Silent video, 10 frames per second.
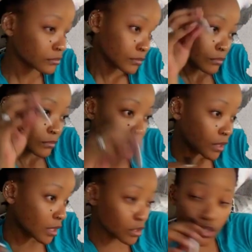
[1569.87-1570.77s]
Is the
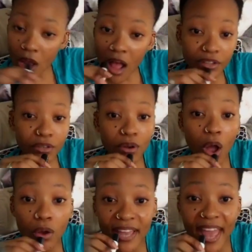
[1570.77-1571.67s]
reason they're
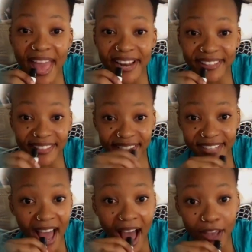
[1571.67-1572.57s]
still out here
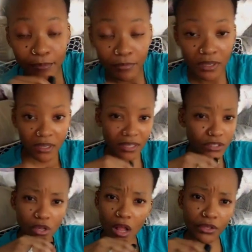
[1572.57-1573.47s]
hanging with you.
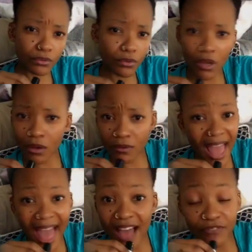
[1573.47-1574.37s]
They did not
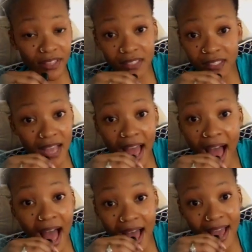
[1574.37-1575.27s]
understand
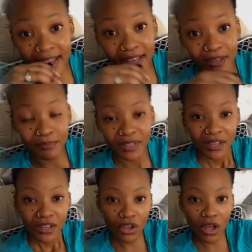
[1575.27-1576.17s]

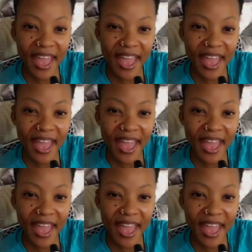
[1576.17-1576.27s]
anything.